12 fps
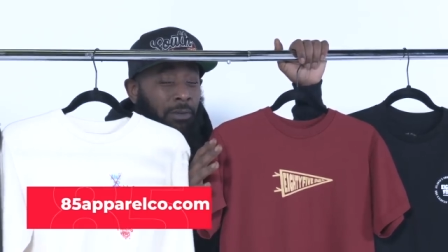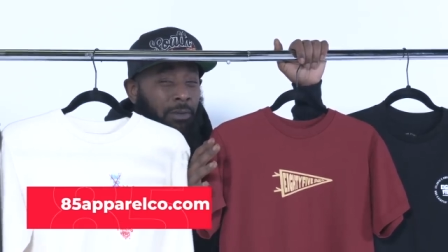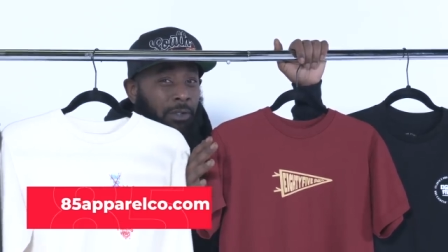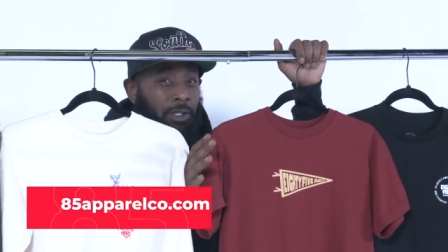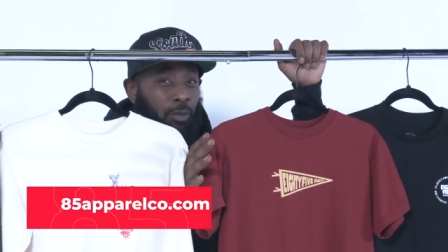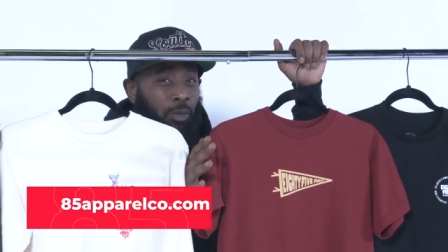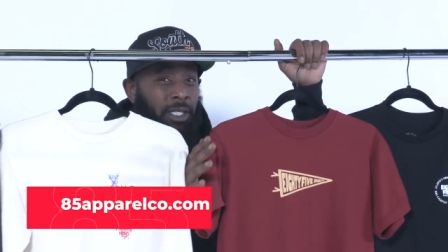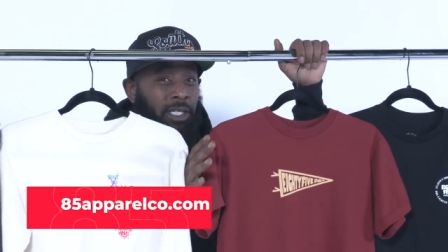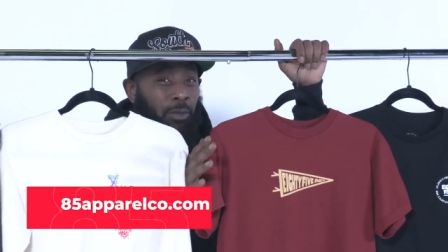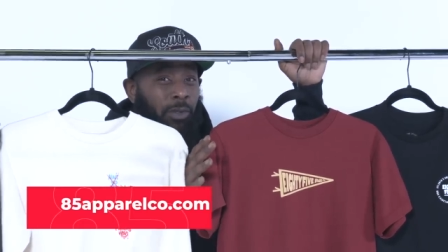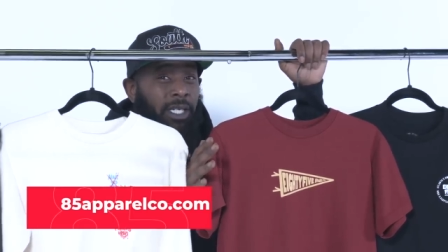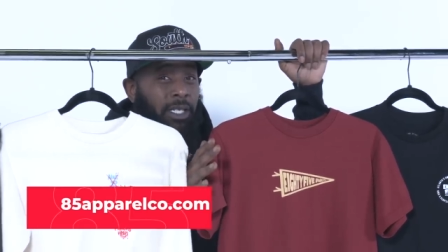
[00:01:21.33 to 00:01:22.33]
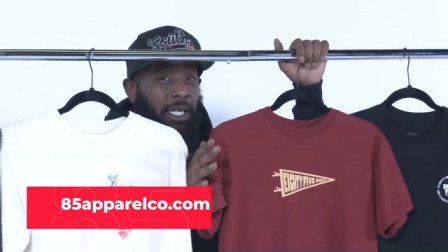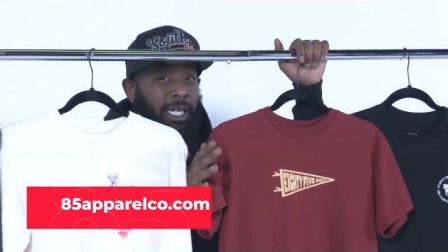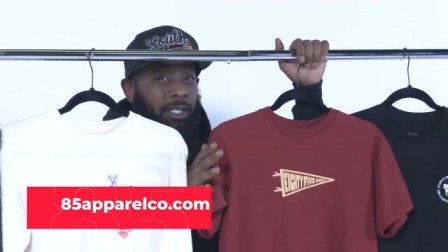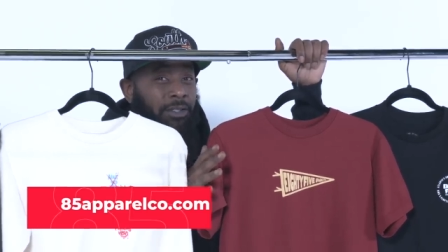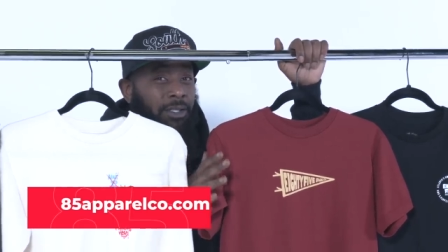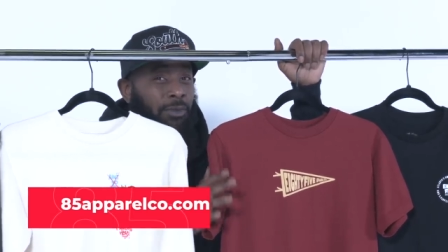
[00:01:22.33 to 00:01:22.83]
Just wear it around the
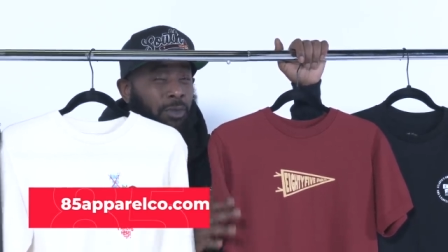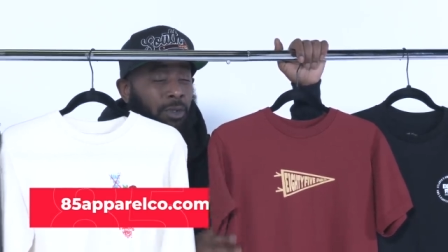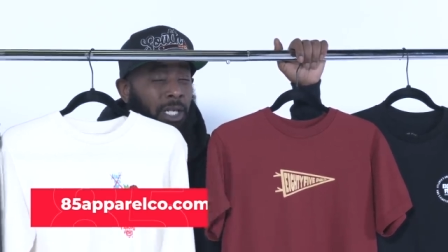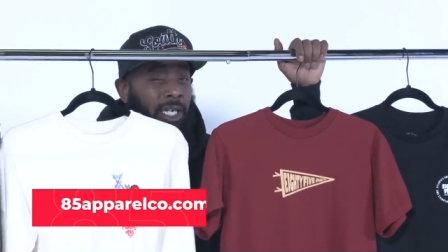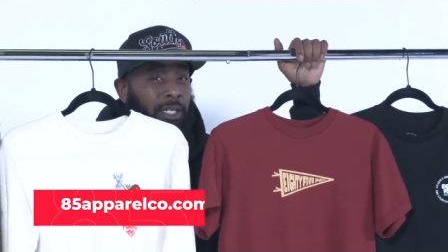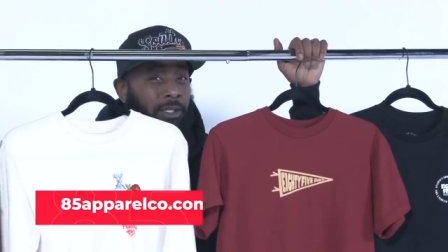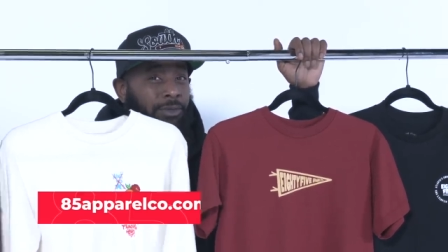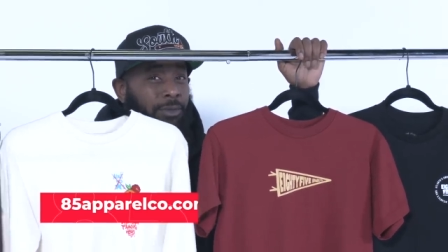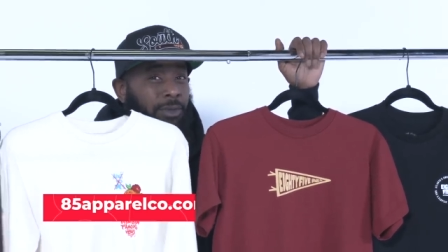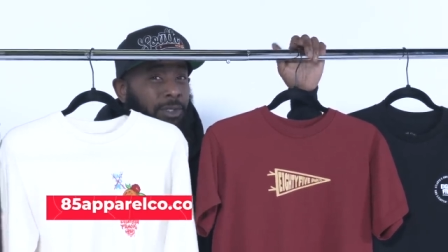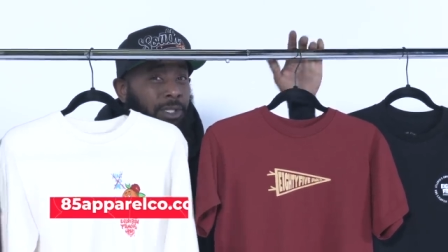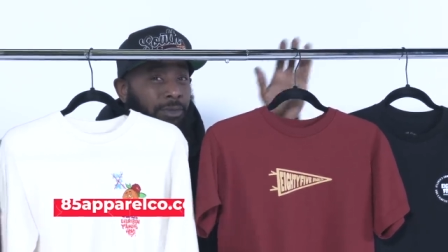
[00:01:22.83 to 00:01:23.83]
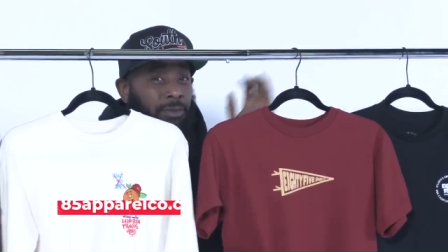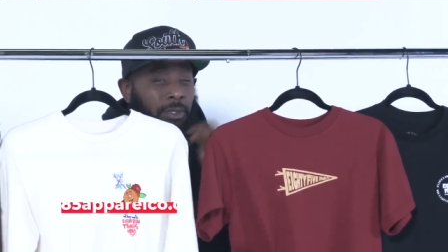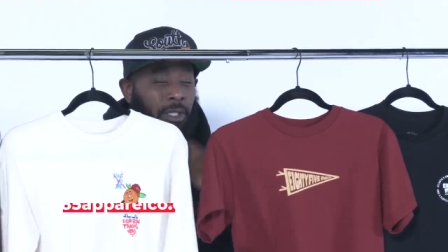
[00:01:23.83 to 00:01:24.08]
house if you're not comfortable enough.